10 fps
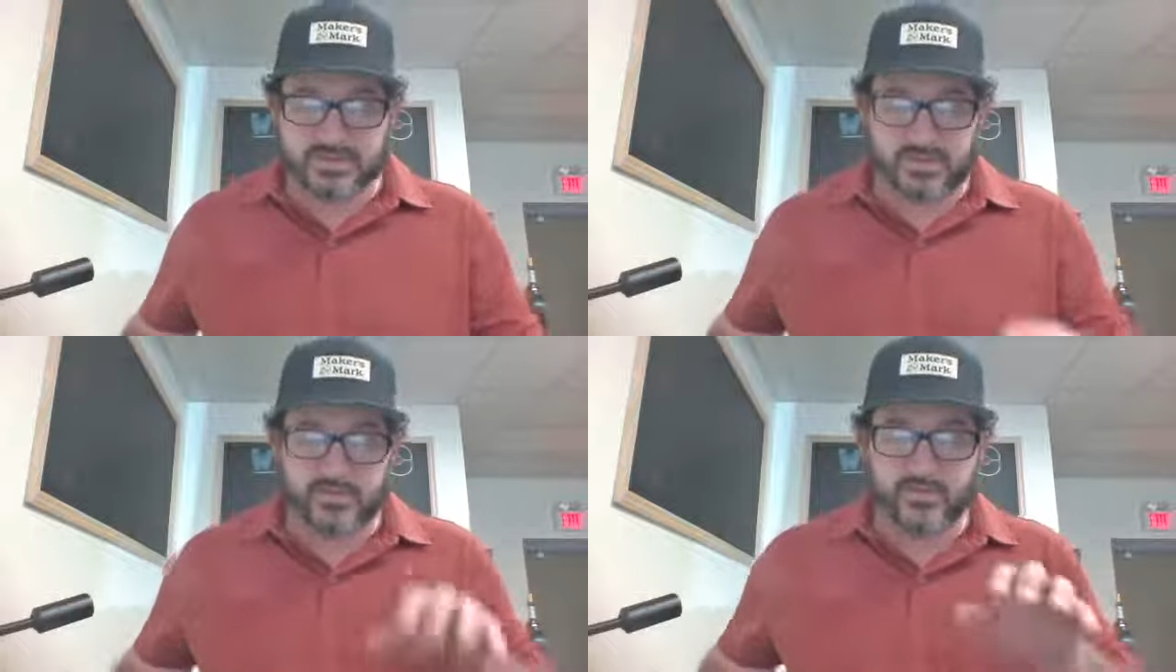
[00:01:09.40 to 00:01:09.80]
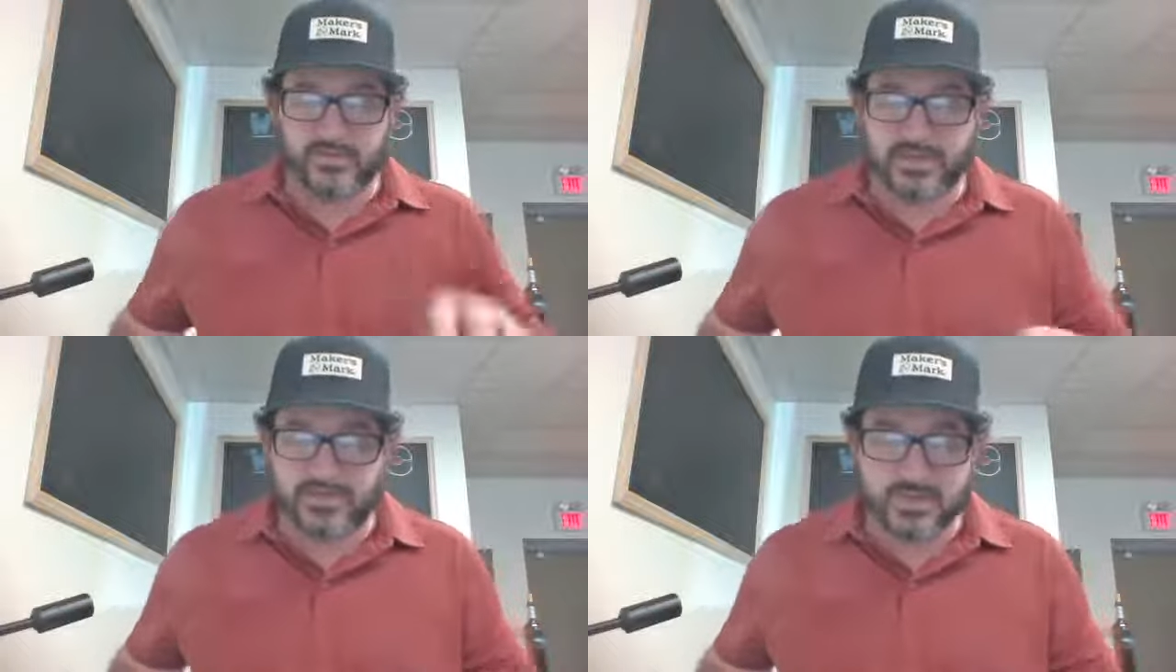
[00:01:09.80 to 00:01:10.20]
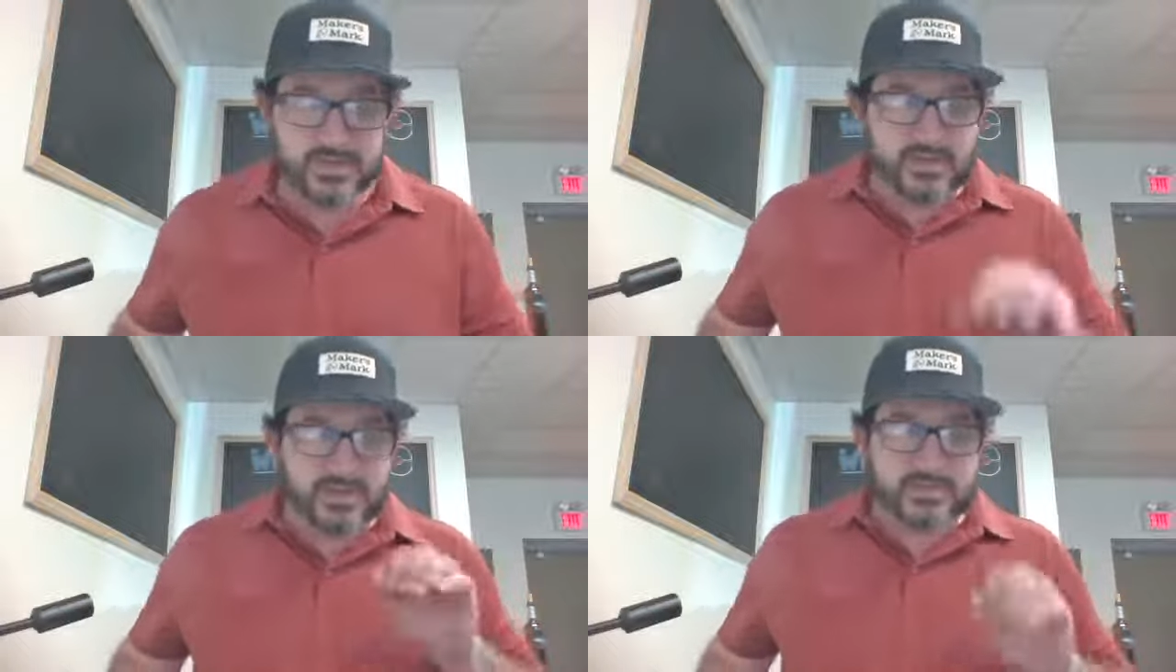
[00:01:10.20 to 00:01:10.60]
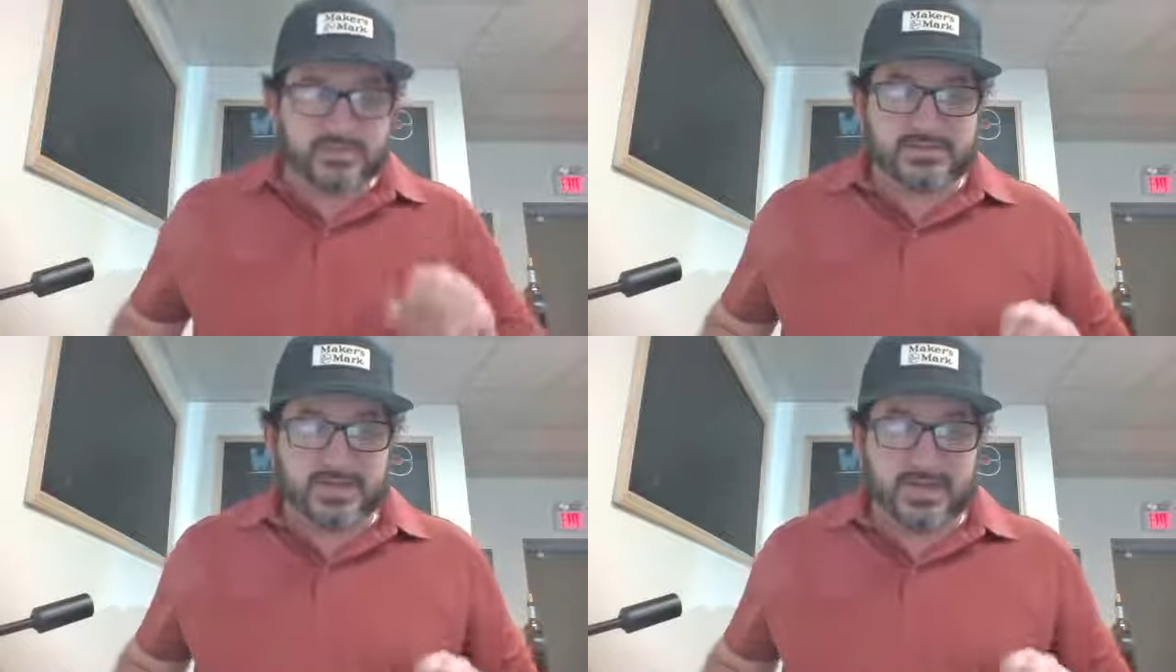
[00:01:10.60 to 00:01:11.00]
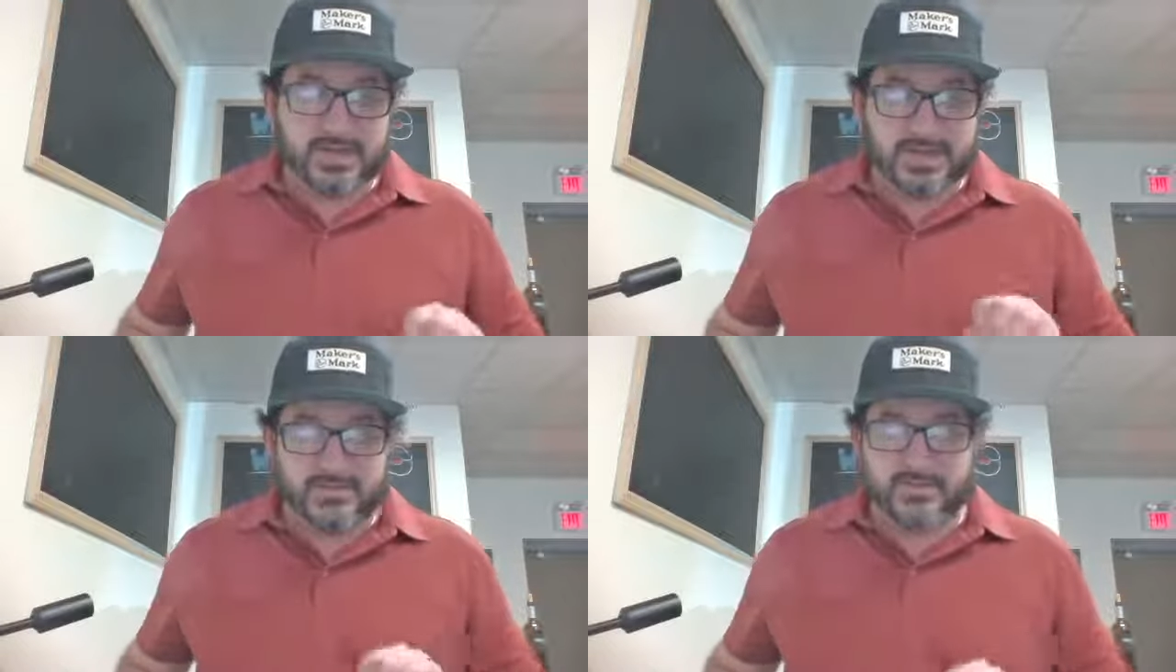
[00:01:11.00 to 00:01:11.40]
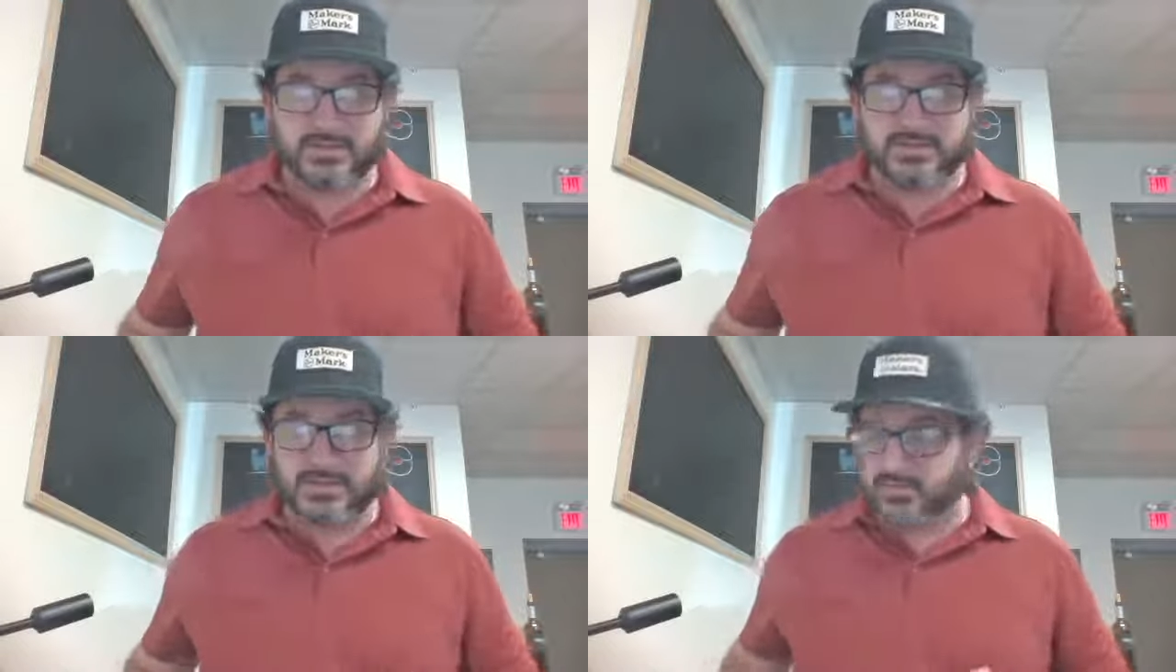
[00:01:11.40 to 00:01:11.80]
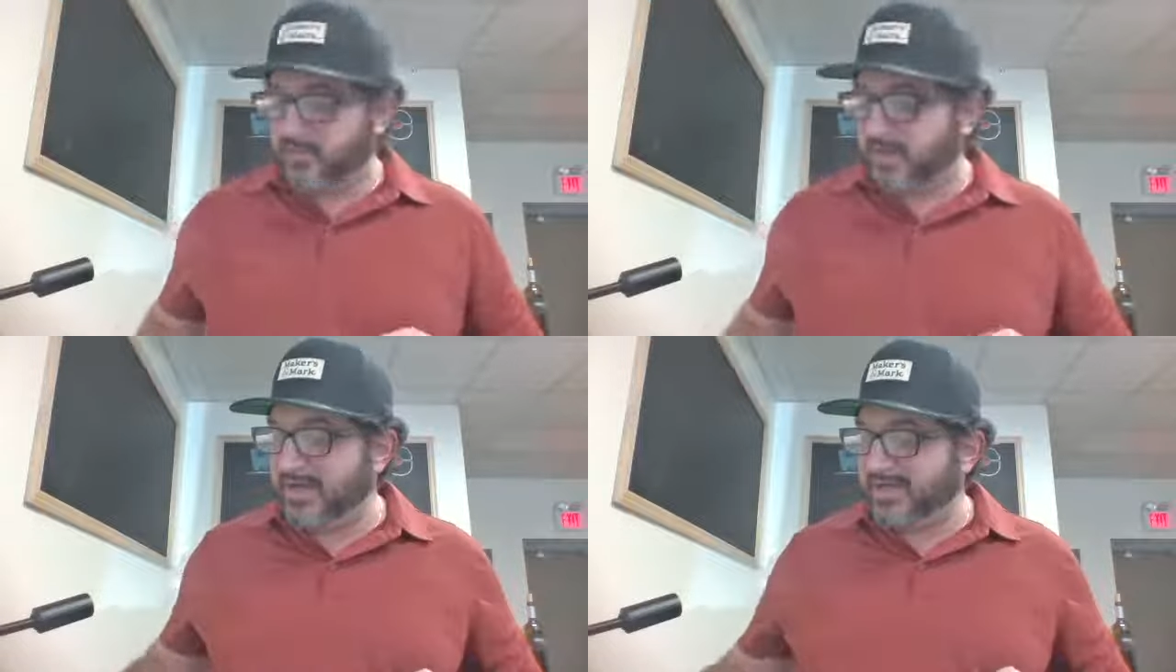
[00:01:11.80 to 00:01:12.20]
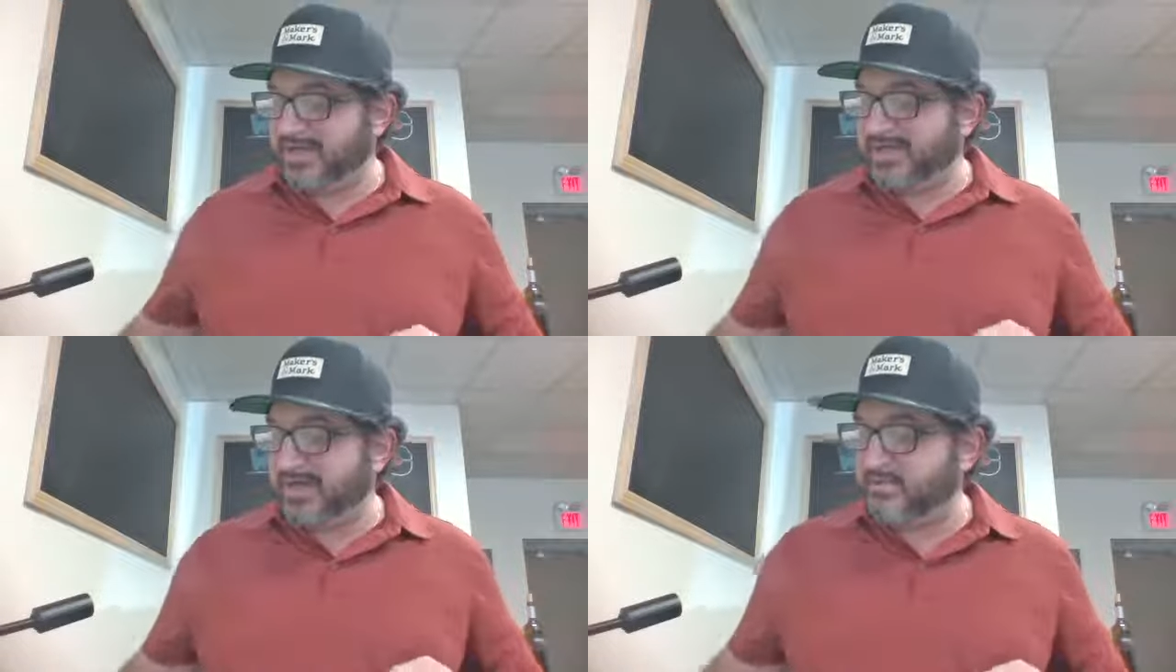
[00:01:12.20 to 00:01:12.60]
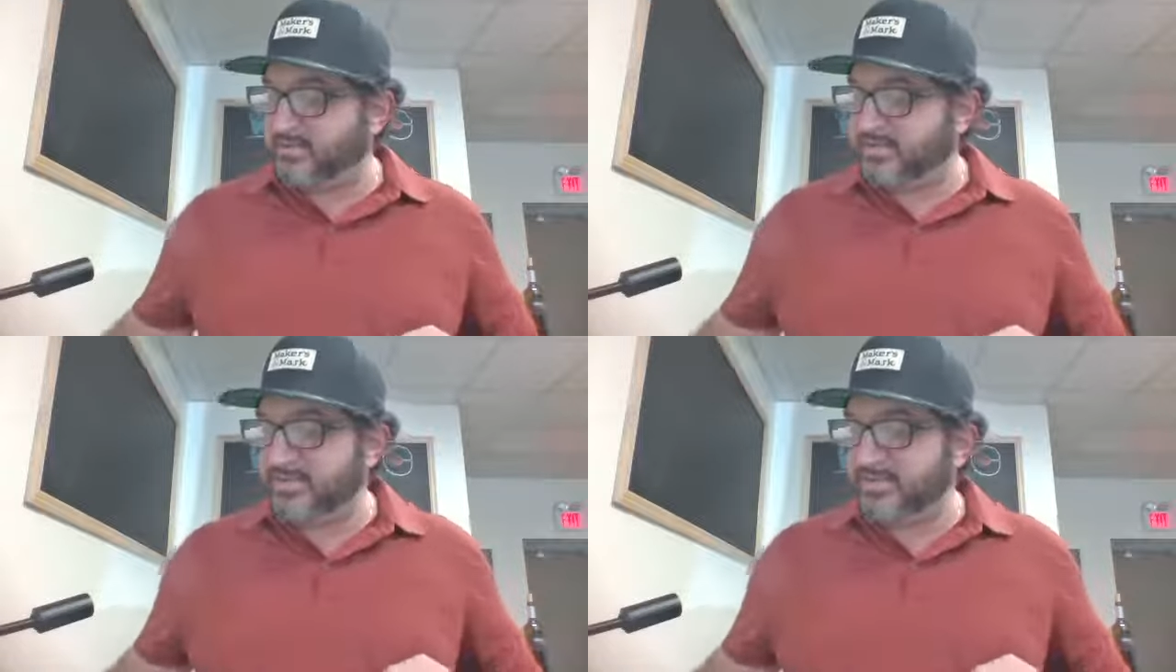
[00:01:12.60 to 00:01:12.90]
Mourvedre, 11% Syrah, and 10%